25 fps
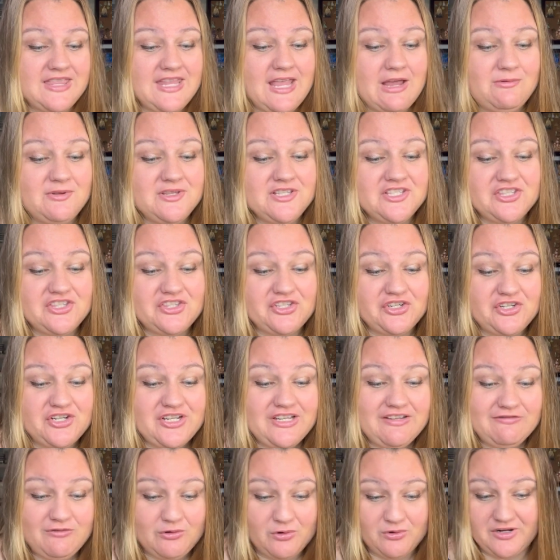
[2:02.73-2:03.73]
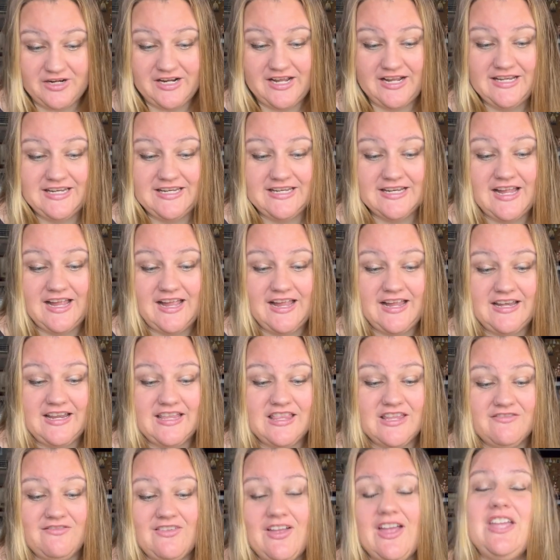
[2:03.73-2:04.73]
That one's $34.99
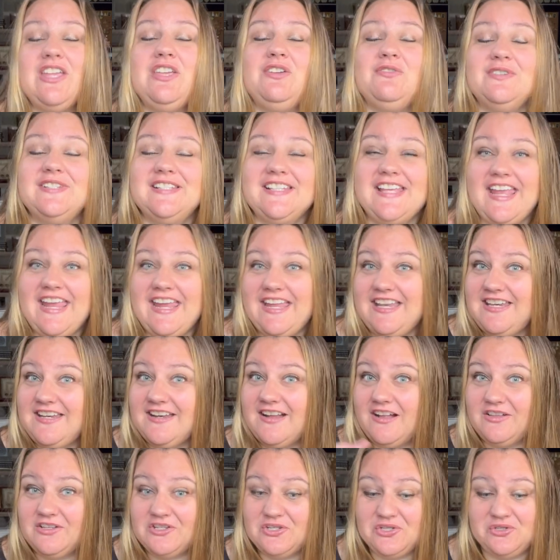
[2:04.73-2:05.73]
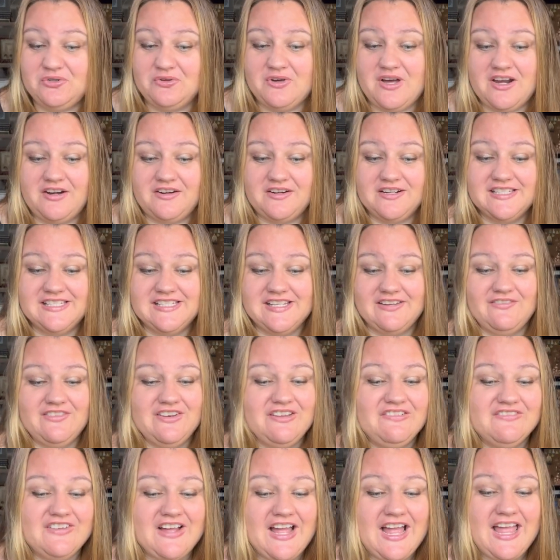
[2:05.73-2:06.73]
and the value is $80 to
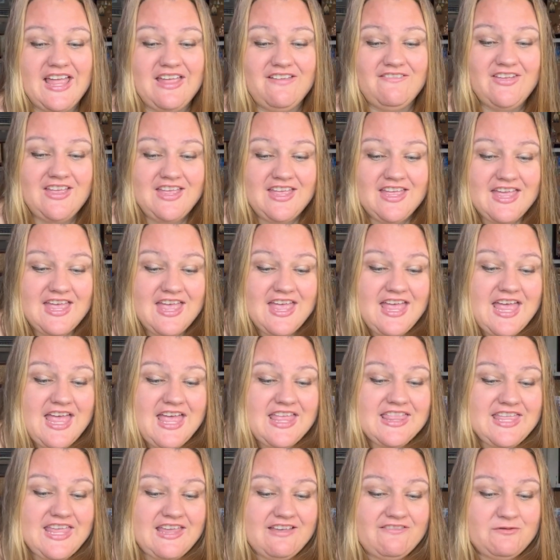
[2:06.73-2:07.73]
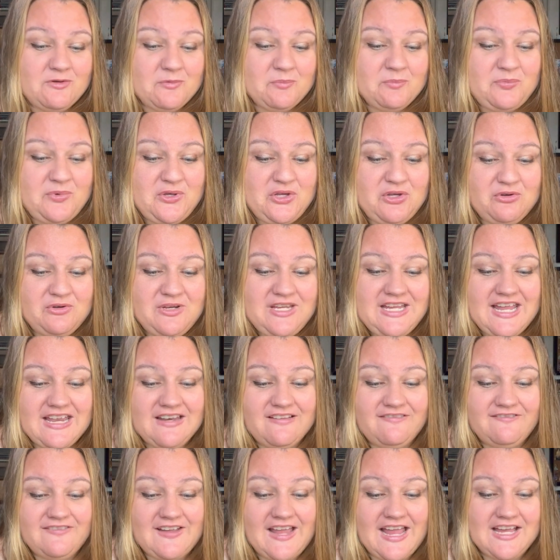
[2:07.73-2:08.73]
$175. They have beauty
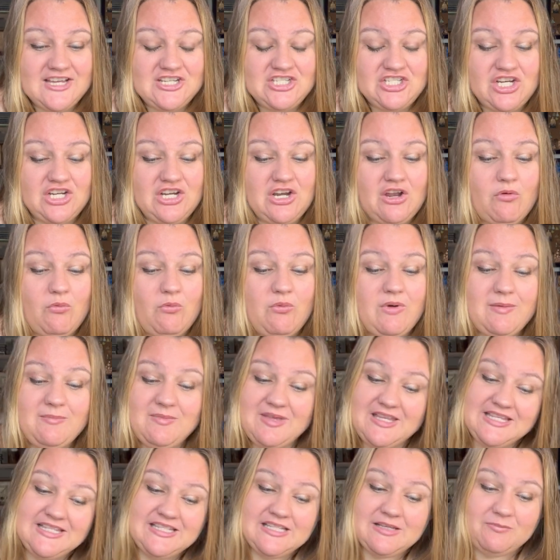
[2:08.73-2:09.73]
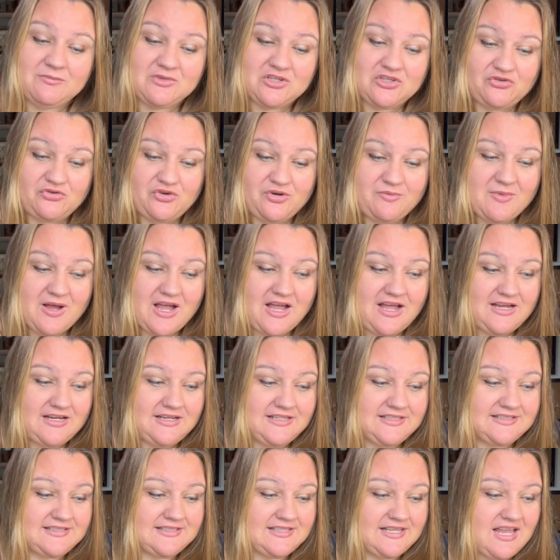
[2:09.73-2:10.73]
and fashion women's mystery
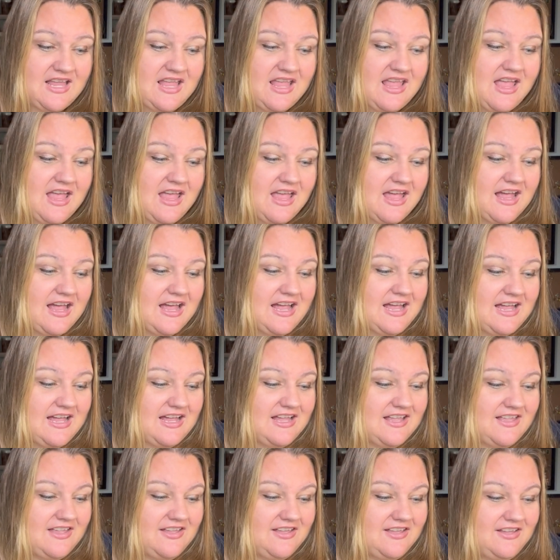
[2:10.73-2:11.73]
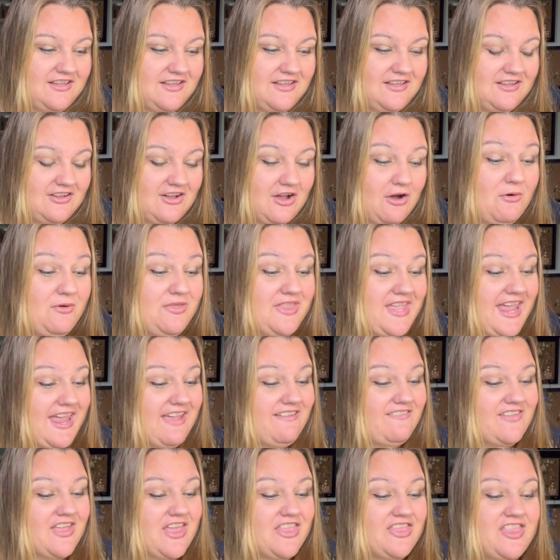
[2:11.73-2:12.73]
box. They
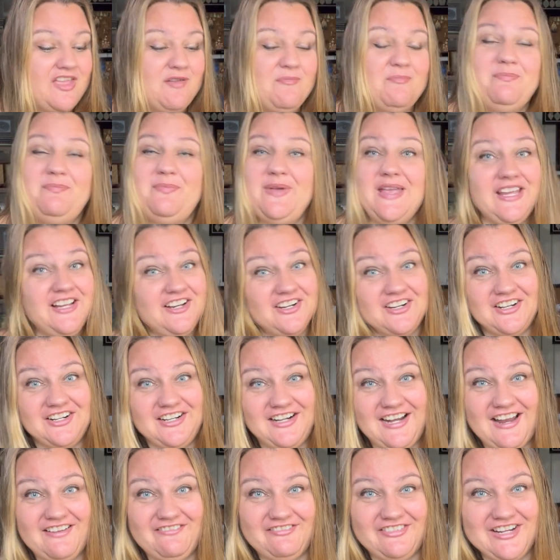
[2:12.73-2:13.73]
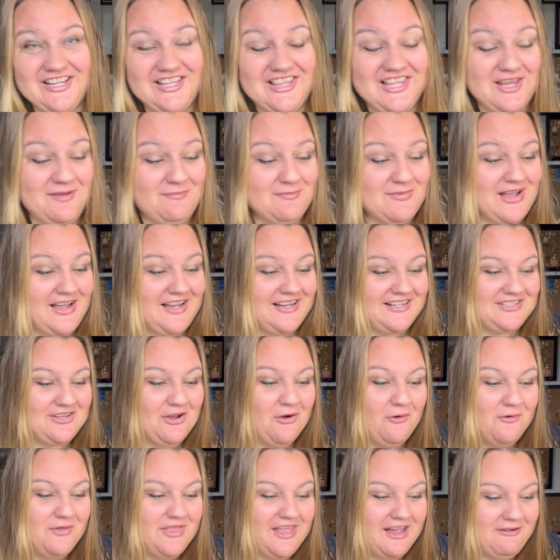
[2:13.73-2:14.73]
have the bigger everything box.
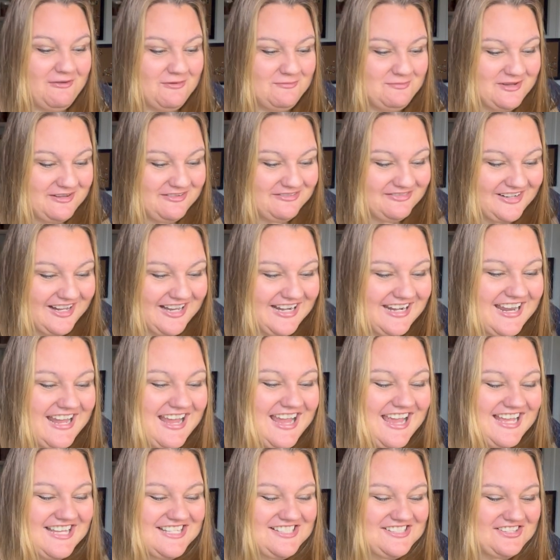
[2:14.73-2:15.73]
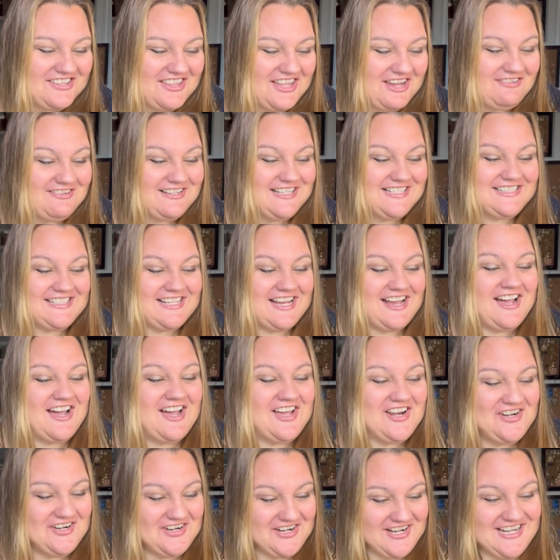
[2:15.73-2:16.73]
Oh, that would be fun. So that one's
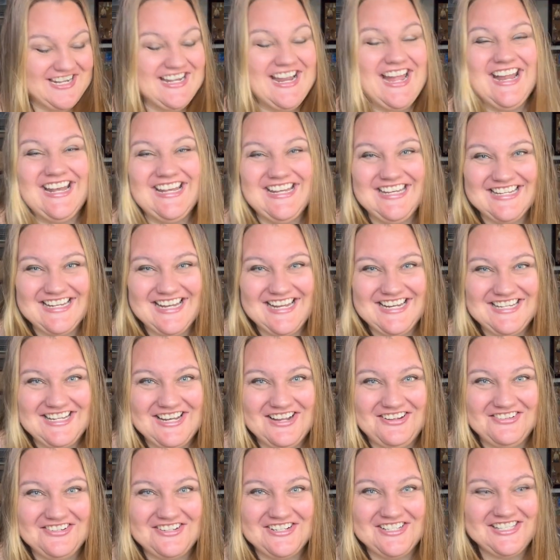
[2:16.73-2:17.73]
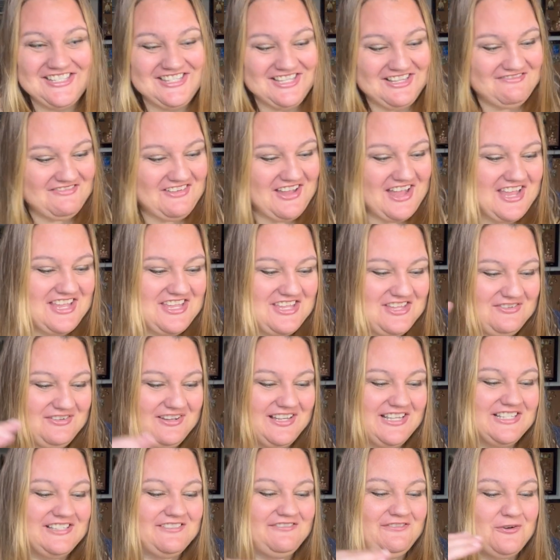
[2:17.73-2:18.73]
$199 and the value
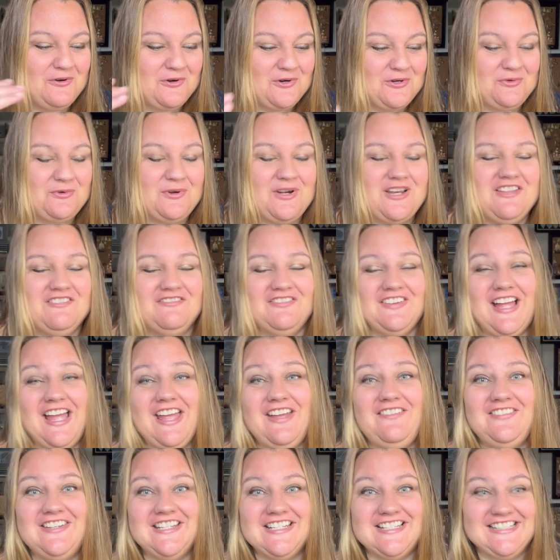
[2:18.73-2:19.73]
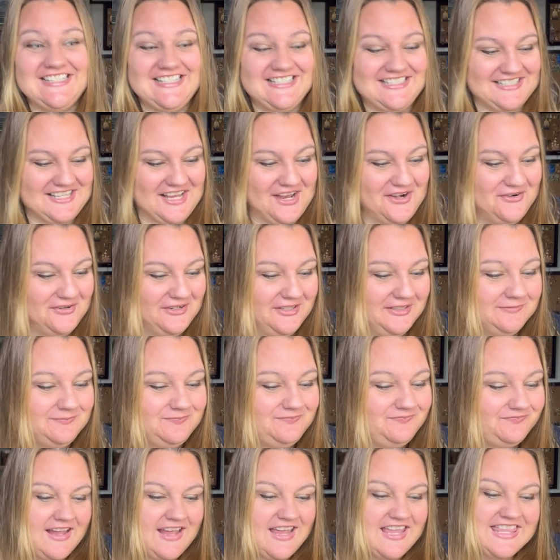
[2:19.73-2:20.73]
is $425 to $600. And
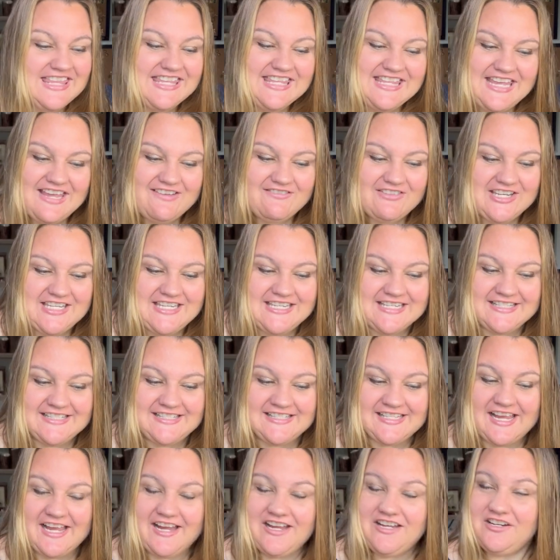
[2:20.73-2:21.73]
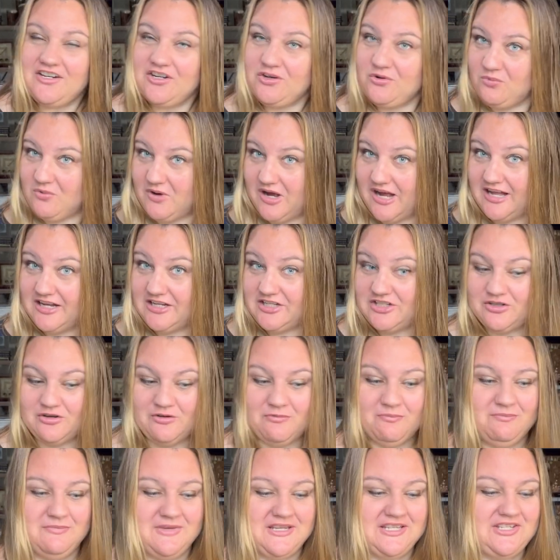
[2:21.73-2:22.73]
then they have a designer watch
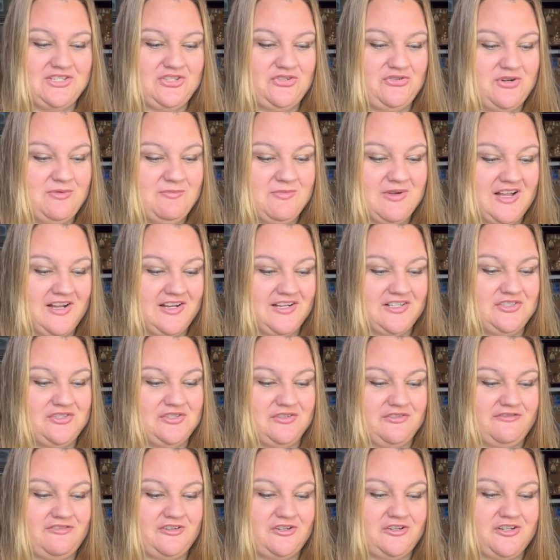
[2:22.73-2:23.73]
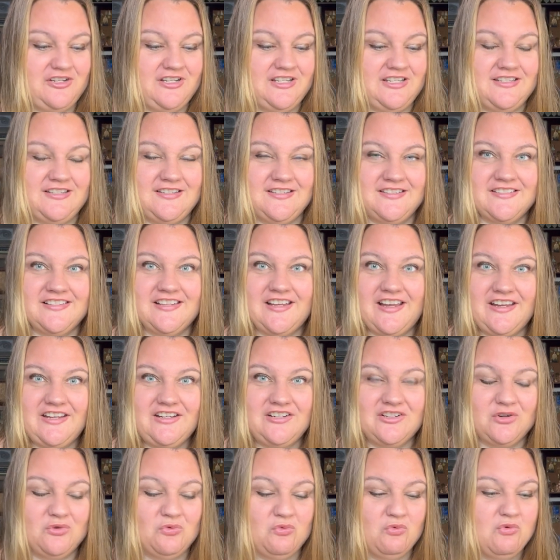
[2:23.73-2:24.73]
mystery box. So if you're into
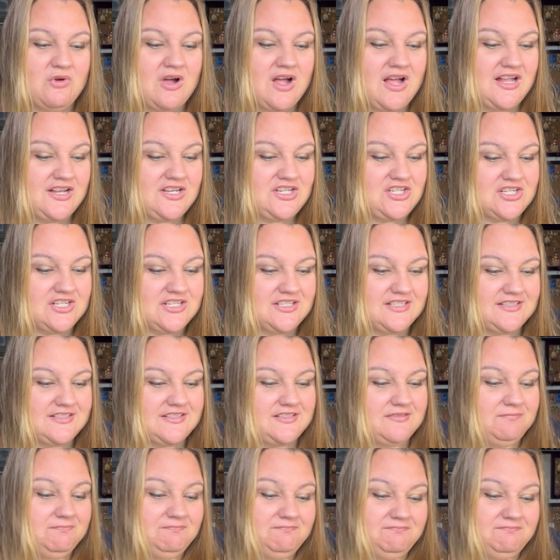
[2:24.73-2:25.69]
designer watches,